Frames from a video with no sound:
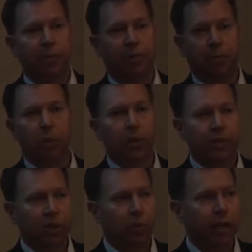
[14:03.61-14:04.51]
the number of
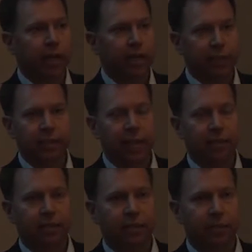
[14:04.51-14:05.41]
employees that are working on these
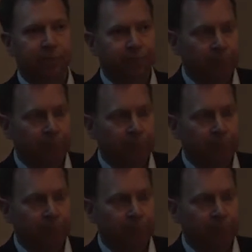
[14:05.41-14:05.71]
cases.